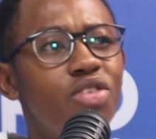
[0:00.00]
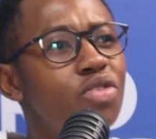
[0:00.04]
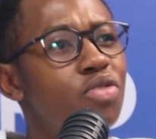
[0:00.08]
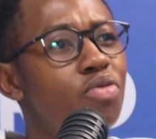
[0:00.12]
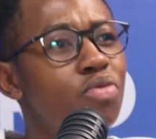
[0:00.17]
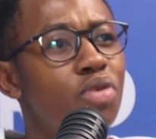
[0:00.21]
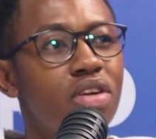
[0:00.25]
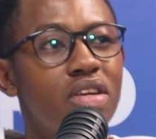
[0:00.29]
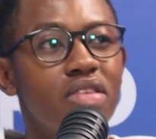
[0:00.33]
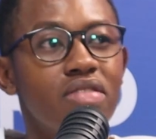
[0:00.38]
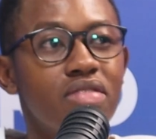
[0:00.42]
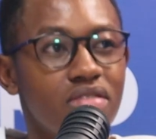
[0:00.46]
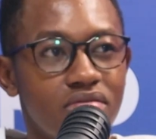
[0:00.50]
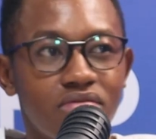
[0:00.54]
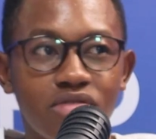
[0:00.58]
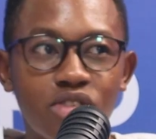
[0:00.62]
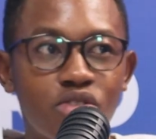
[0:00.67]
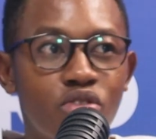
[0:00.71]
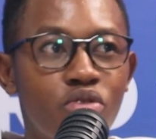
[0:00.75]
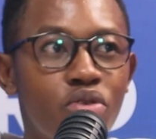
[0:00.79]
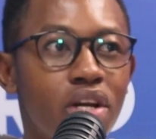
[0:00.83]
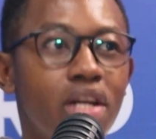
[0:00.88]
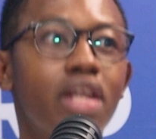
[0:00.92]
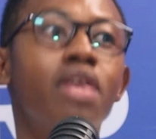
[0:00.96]
know what,
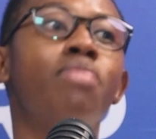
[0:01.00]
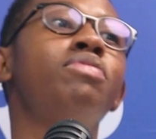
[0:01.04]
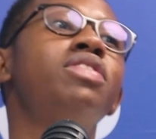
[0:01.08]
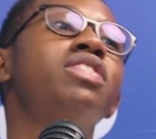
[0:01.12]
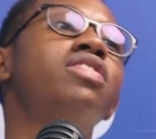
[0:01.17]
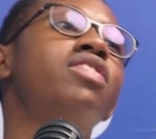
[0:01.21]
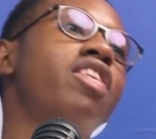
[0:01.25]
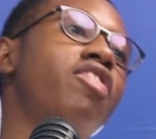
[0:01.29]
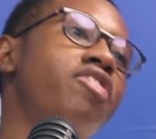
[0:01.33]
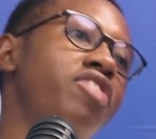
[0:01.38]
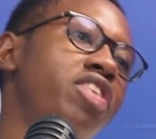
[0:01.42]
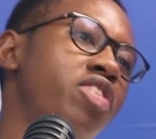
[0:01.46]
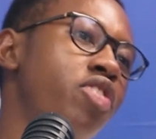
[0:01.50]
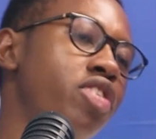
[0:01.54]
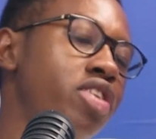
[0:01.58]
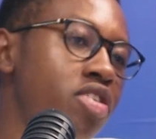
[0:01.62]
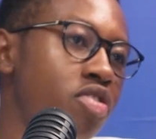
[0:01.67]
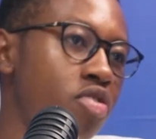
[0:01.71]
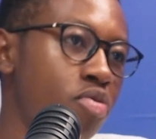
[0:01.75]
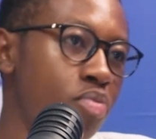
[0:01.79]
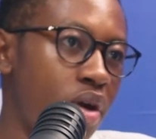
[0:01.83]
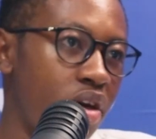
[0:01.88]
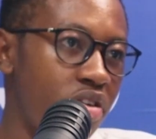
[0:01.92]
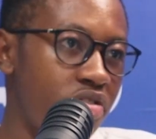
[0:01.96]
screw it, let me start recording
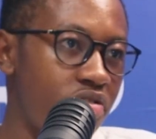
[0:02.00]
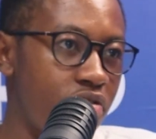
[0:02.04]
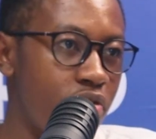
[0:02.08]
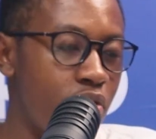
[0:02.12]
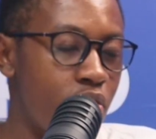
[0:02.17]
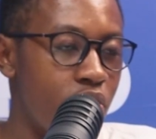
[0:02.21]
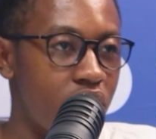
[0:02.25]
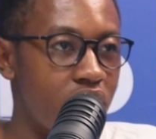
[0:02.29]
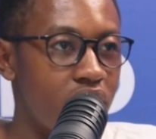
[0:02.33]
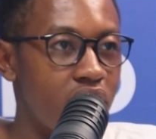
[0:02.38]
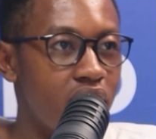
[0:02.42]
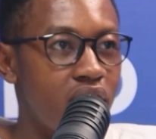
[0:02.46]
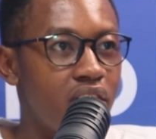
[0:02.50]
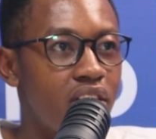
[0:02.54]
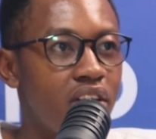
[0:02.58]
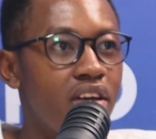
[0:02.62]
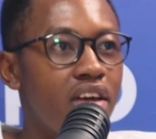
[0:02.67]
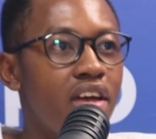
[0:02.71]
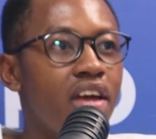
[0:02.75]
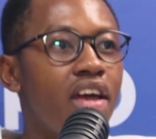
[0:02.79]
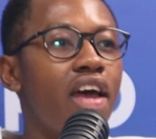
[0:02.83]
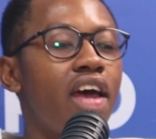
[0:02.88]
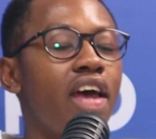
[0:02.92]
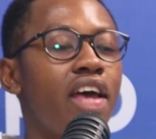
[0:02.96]
on my phone.
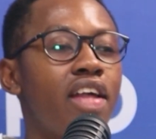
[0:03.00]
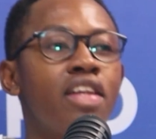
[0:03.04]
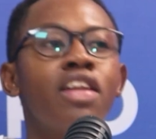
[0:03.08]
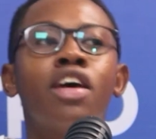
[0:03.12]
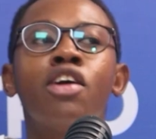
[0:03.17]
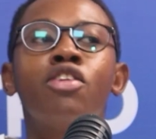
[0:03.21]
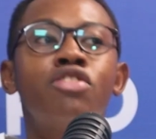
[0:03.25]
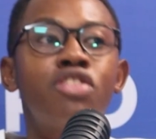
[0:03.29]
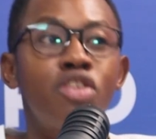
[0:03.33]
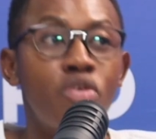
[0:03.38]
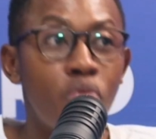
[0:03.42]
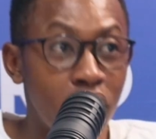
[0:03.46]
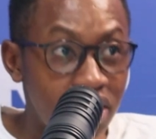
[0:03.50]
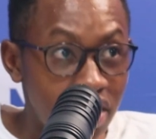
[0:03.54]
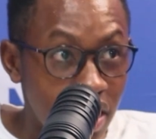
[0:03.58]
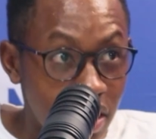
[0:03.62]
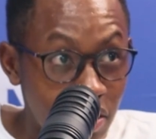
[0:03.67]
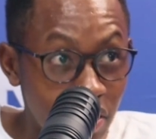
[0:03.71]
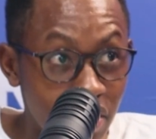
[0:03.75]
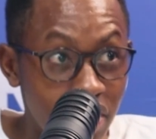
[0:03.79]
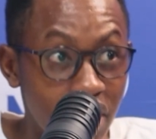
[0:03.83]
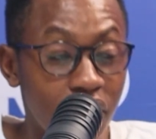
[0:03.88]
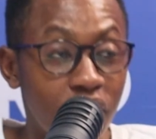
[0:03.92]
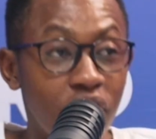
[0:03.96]
And now you see, once I
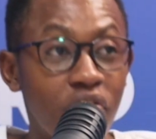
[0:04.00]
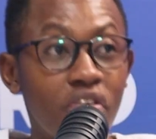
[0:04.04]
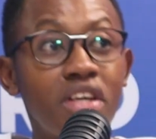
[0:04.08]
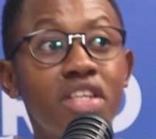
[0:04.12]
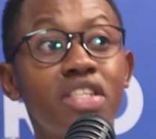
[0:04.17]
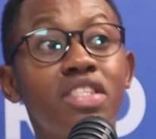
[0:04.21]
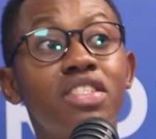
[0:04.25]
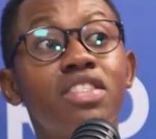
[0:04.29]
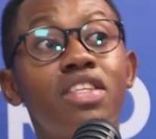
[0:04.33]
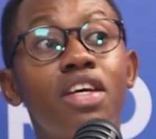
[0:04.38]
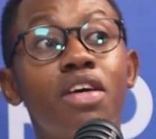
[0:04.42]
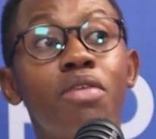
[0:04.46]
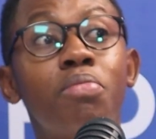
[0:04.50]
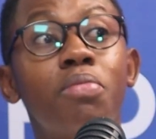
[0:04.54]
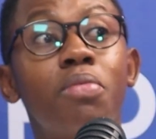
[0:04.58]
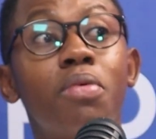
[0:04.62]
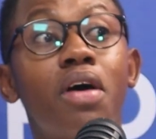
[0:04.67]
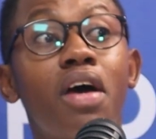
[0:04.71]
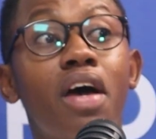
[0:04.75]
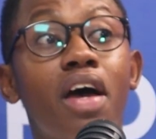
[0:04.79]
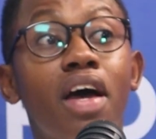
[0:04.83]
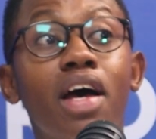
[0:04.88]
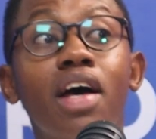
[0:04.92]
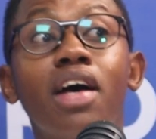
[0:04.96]
took the first step,
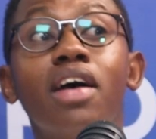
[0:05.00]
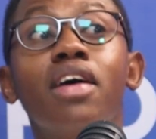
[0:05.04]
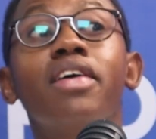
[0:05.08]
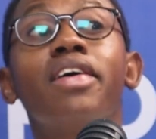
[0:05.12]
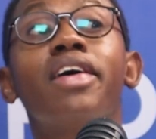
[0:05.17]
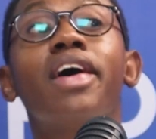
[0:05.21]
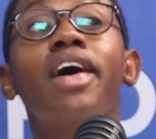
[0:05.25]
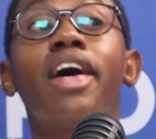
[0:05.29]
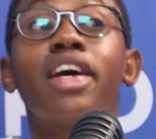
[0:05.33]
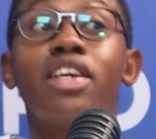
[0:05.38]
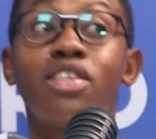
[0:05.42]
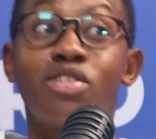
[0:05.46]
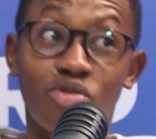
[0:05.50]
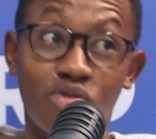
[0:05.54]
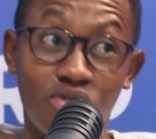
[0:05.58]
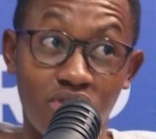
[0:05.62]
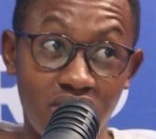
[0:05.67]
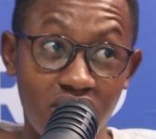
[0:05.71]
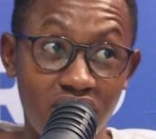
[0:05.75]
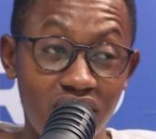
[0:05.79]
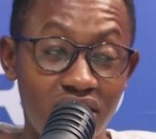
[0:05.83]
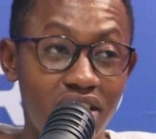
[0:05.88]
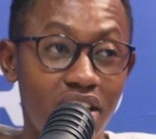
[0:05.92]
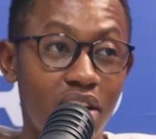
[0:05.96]
I saw
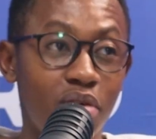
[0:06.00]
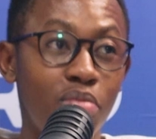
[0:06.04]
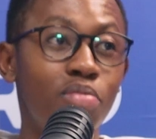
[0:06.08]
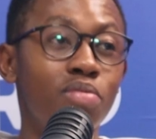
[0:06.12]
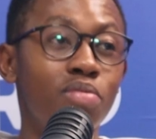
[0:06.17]
this step.